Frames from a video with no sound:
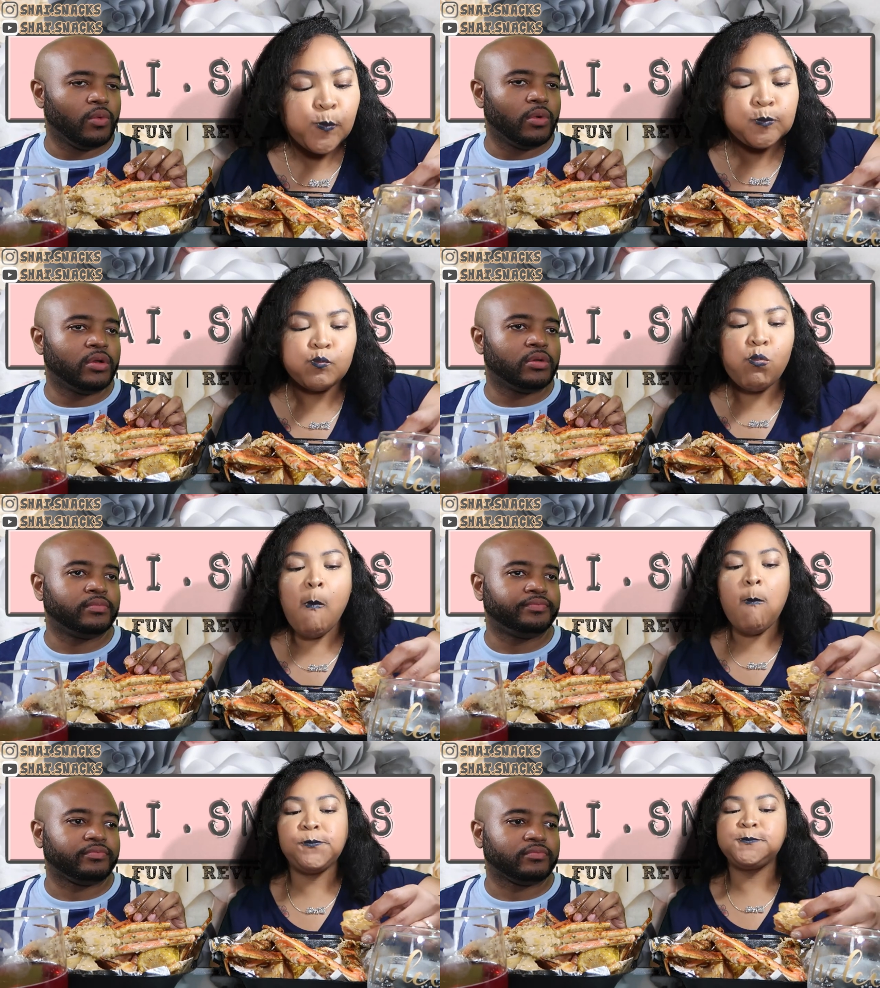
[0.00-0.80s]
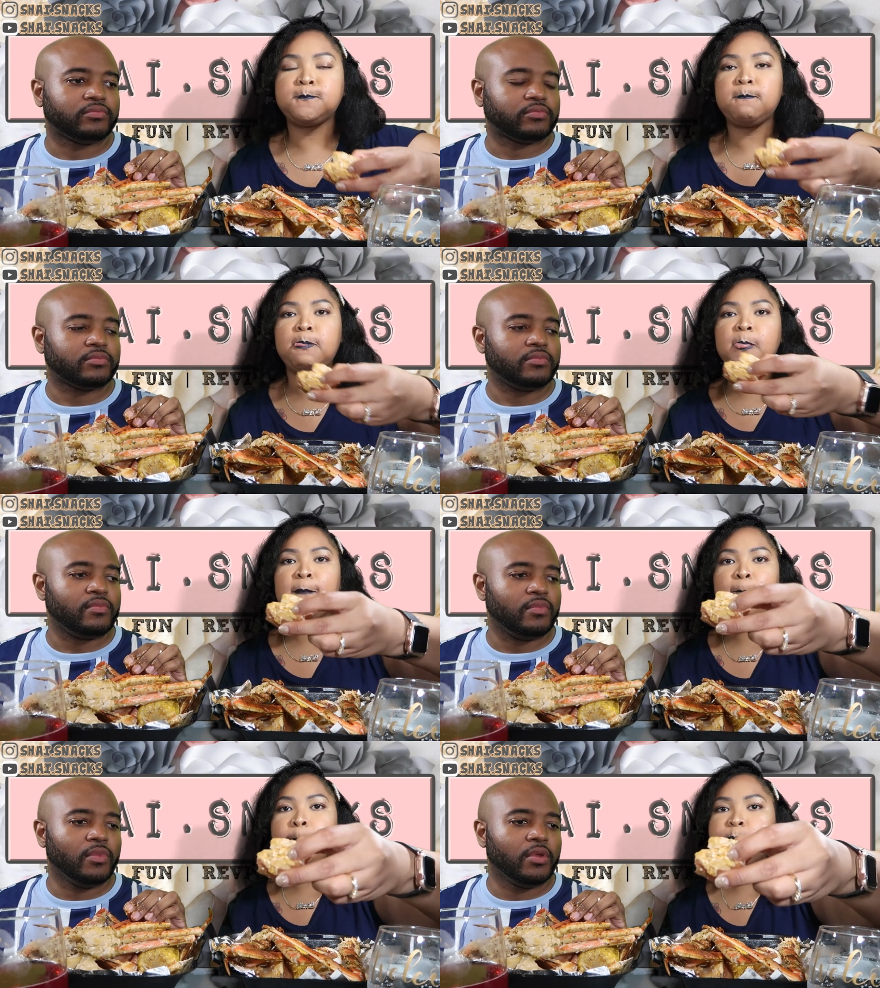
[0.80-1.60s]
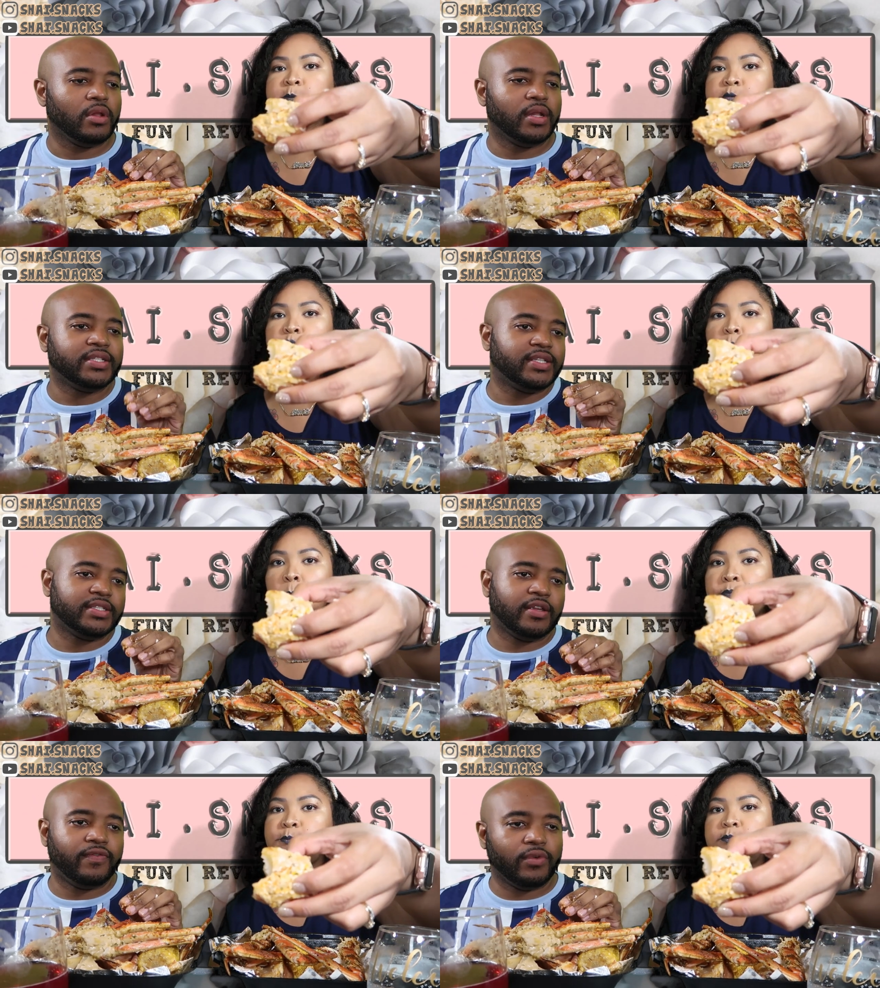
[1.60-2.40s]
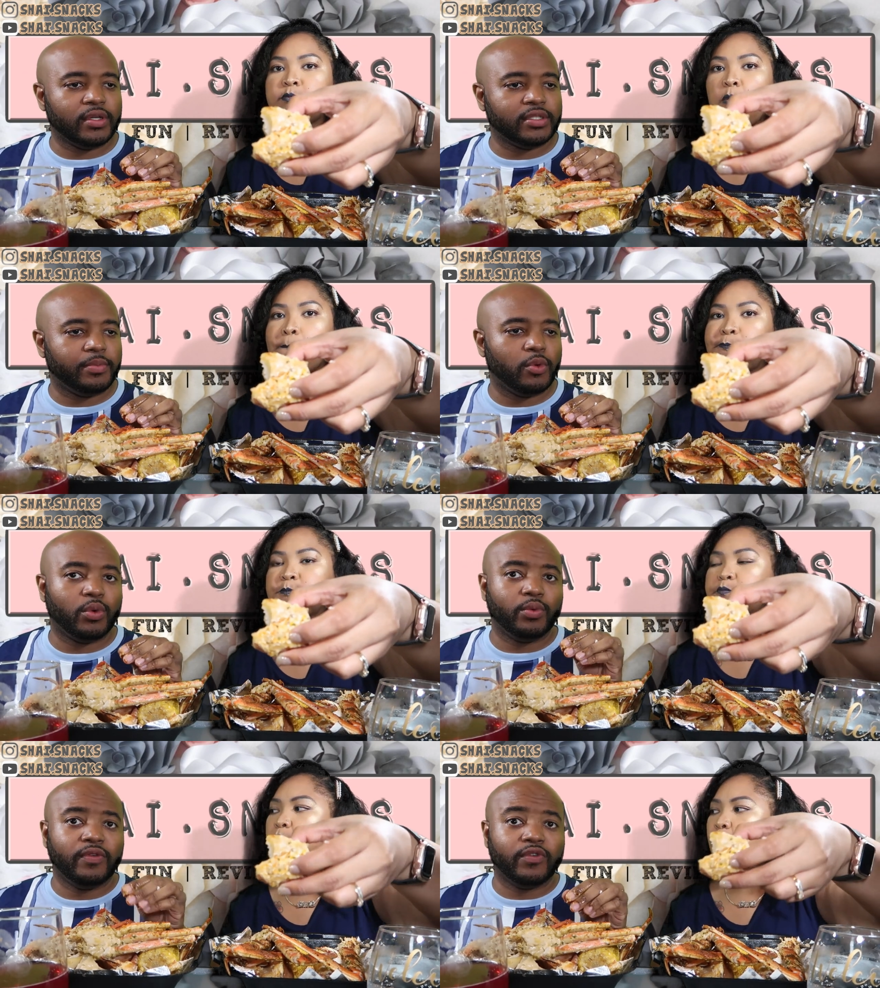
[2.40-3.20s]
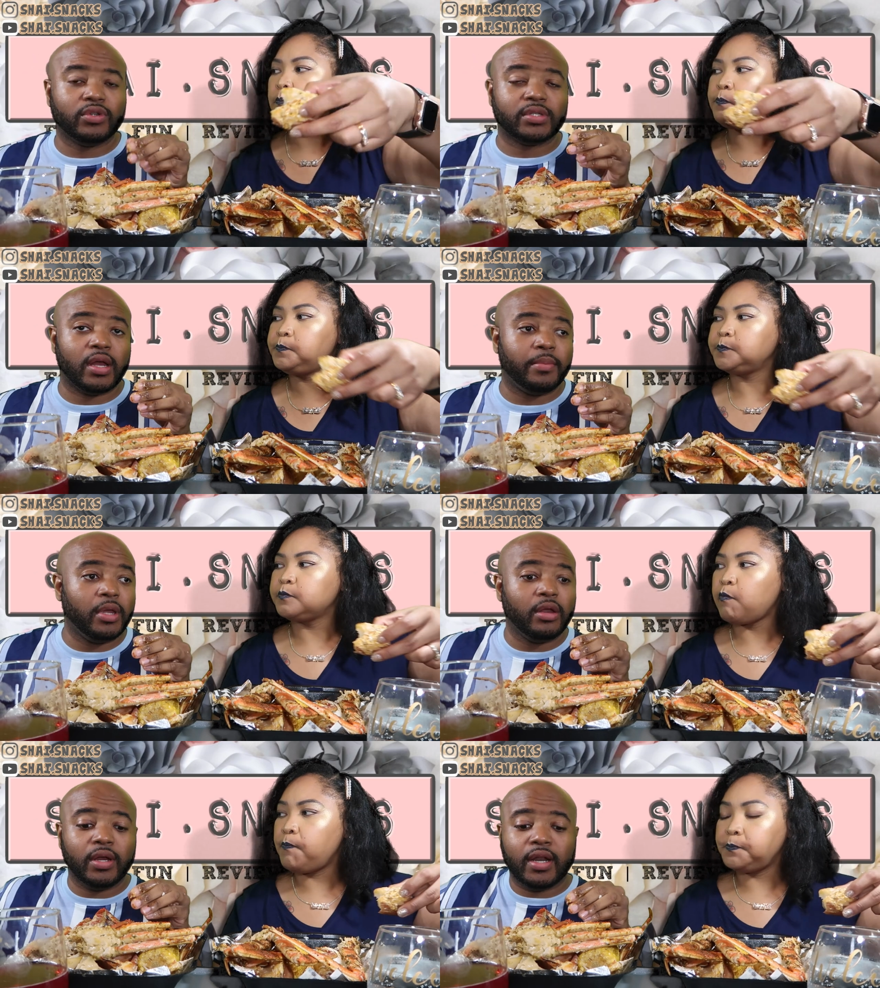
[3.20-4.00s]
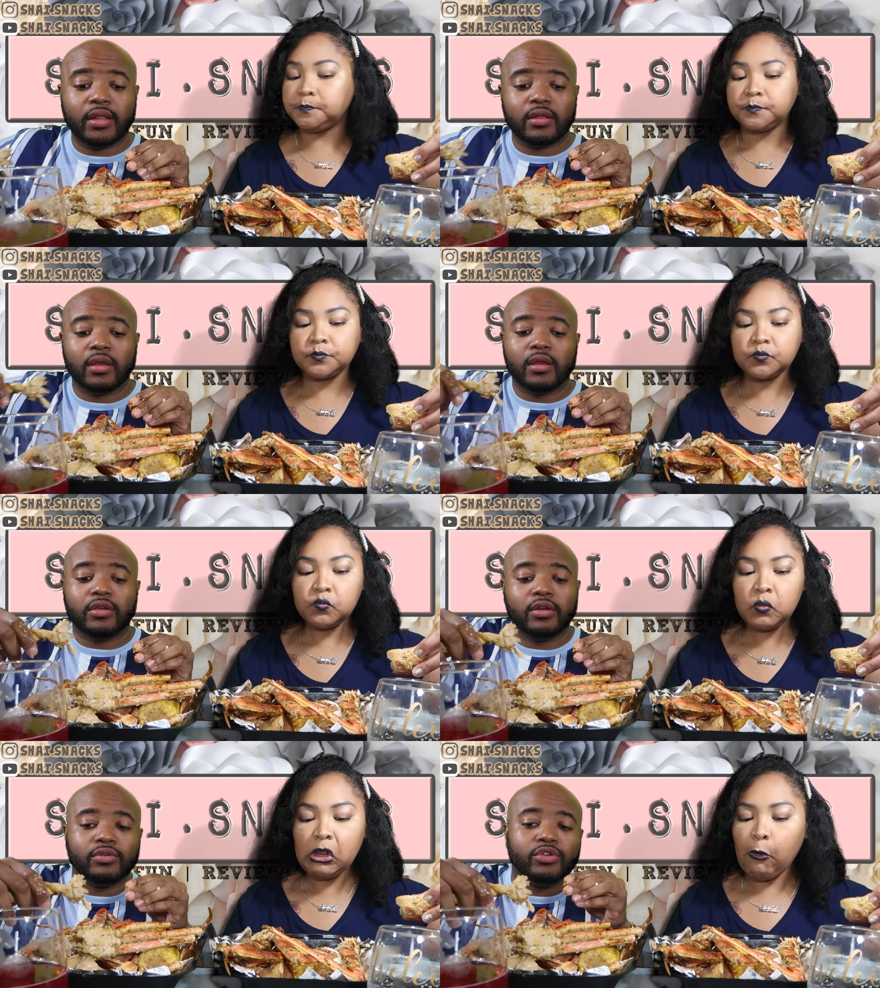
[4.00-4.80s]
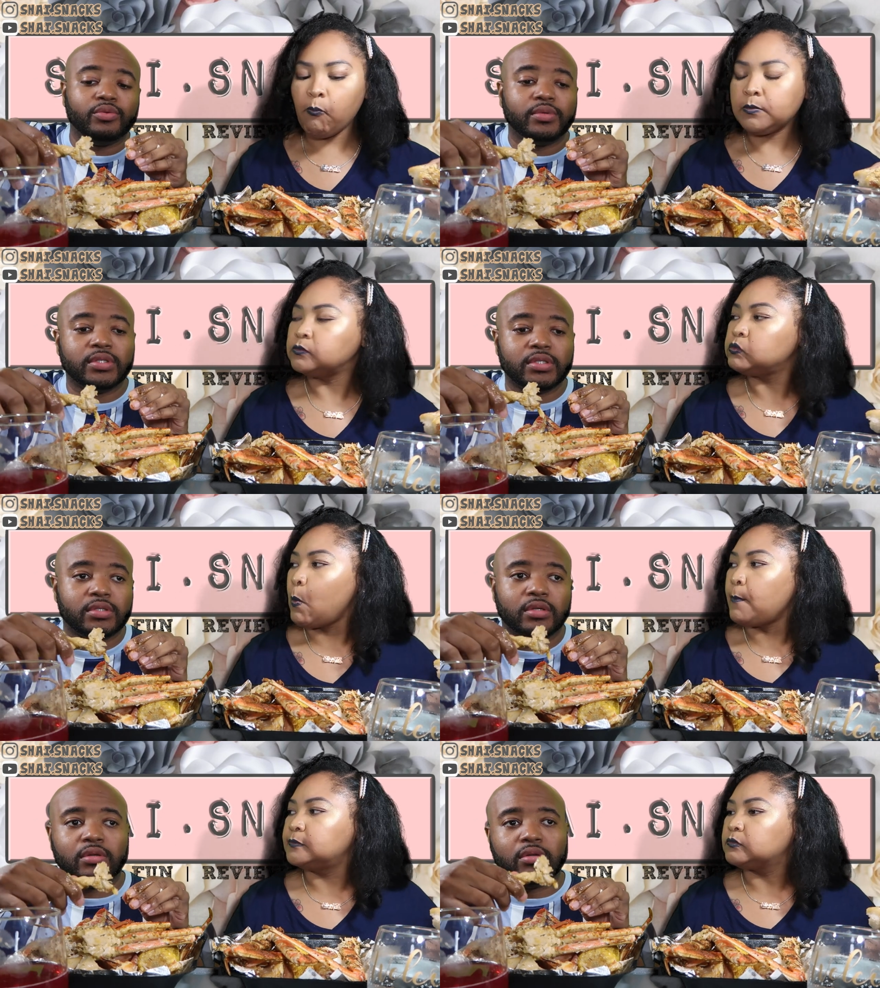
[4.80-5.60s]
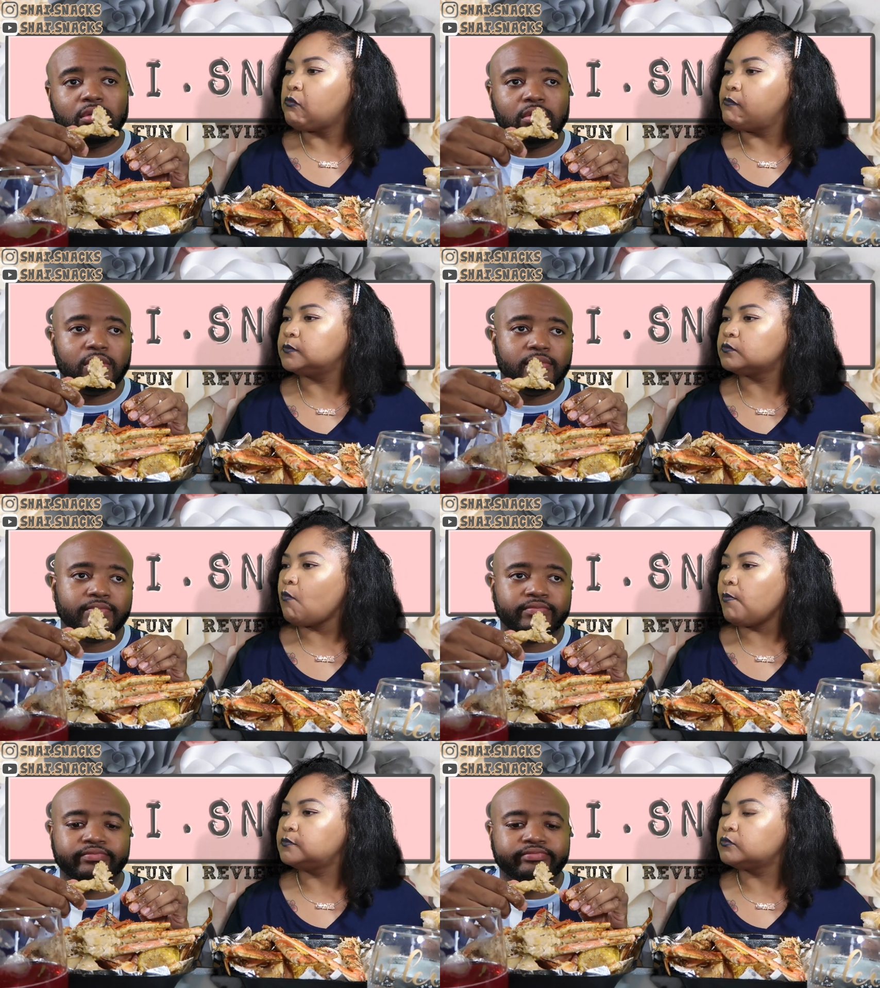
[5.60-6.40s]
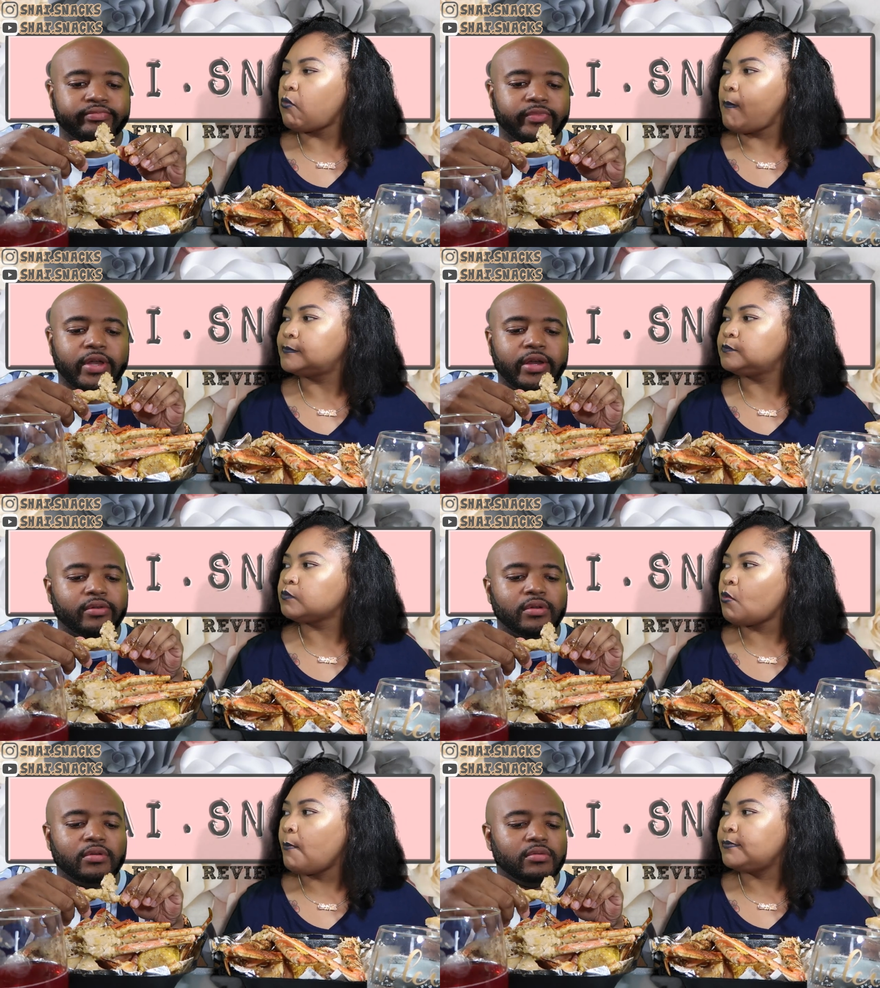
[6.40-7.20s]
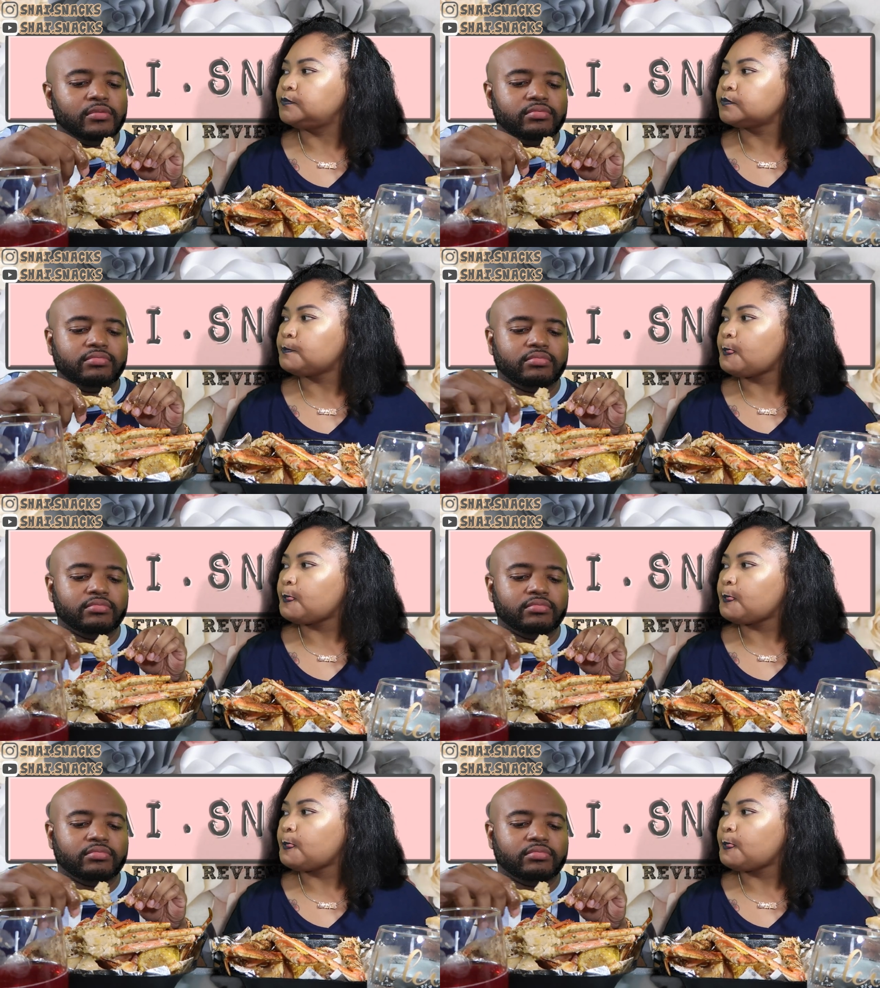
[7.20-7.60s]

Speaker 1: Well, mm-hmm. let's just say for example when we first got married, I you know, you was uh I don't know.